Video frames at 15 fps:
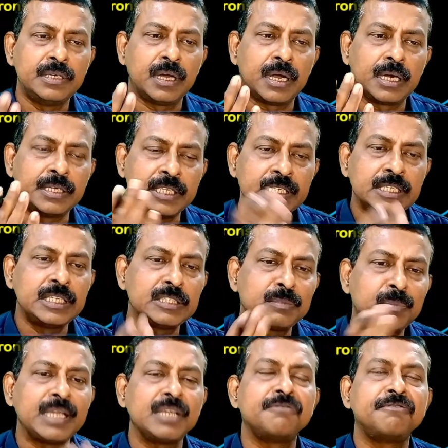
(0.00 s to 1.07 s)
decrease by
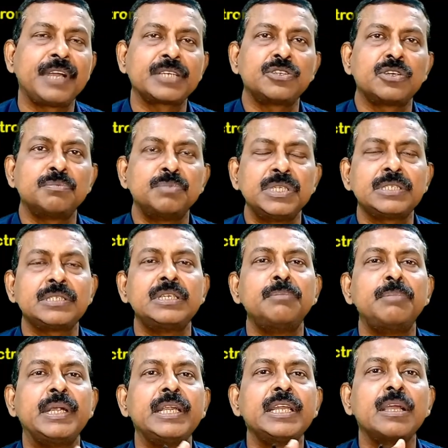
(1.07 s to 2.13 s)
a factor of this
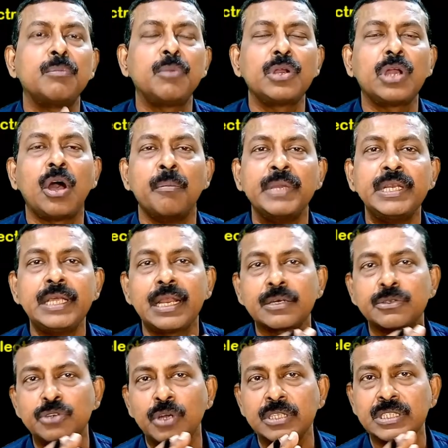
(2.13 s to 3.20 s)
depending upon how many
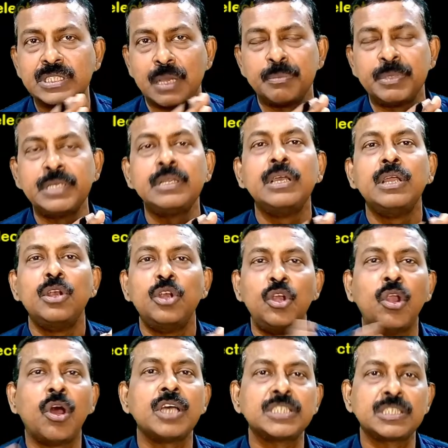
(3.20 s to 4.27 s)
electrons have been
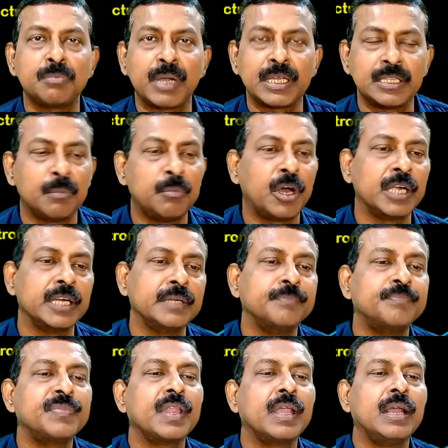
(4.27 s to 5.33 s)
lost by the body.
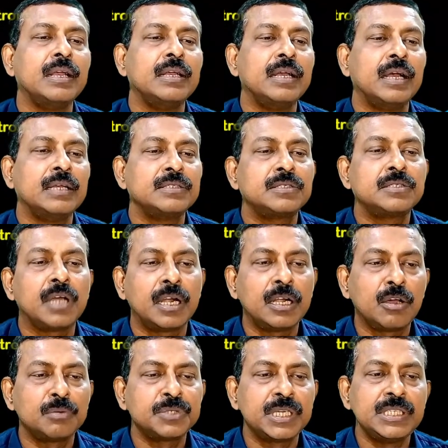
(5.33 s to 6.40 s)
Third
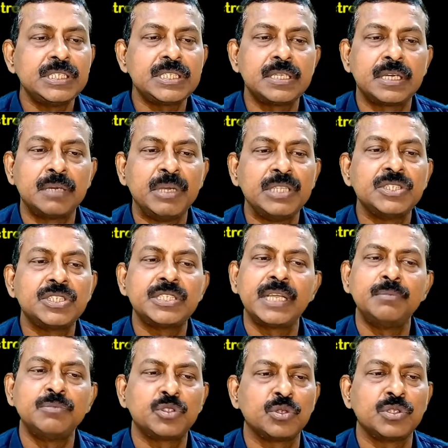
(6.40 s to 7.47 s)
option is remains same,
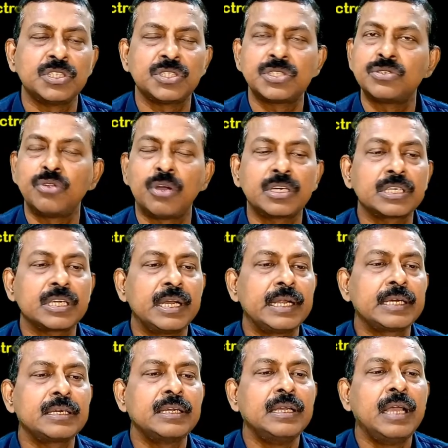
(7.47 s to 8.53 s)
so this is not correct.
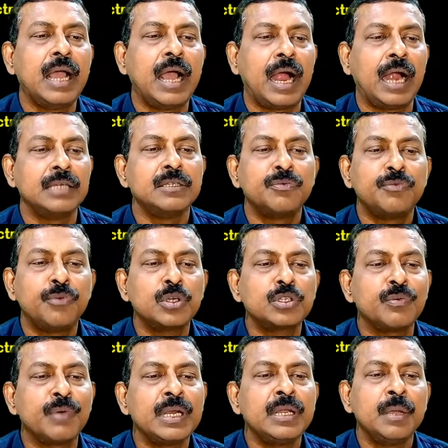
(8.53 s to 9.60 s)
And the fourth
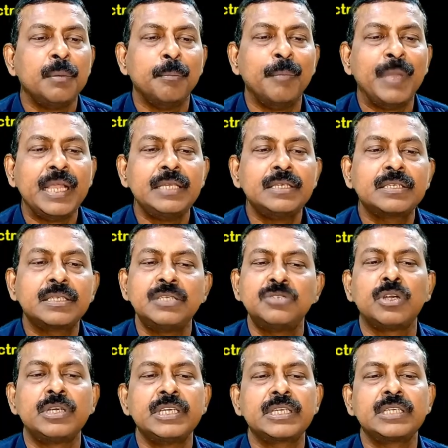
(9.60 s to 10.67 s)
one, may increase or
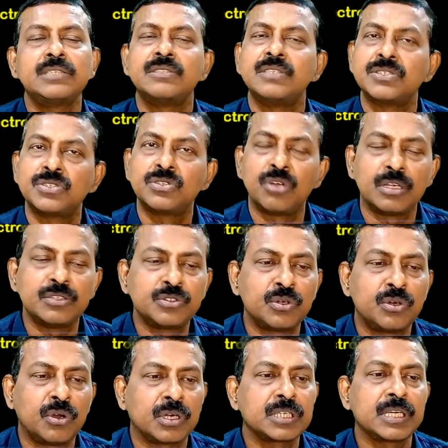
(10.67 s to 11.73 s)
decrease, this is also
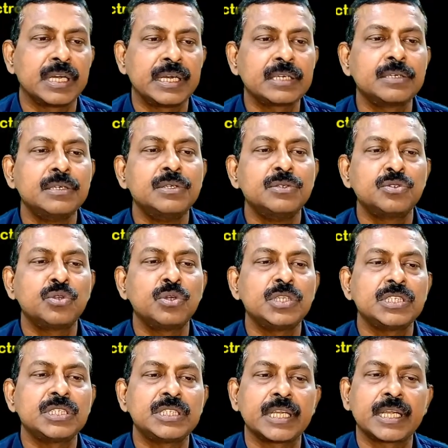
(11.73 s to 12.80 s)
not correct. So the
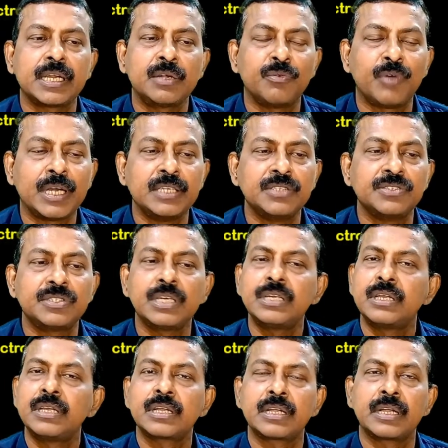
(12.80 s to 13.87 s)
second one is the
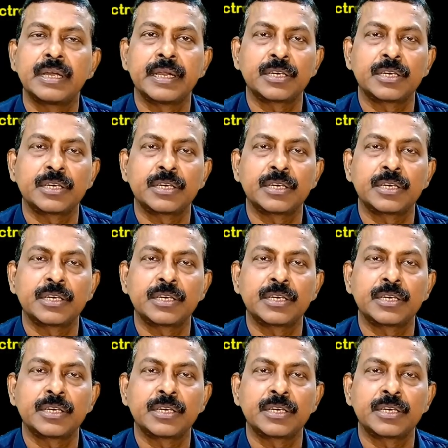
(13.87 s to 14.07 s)
correct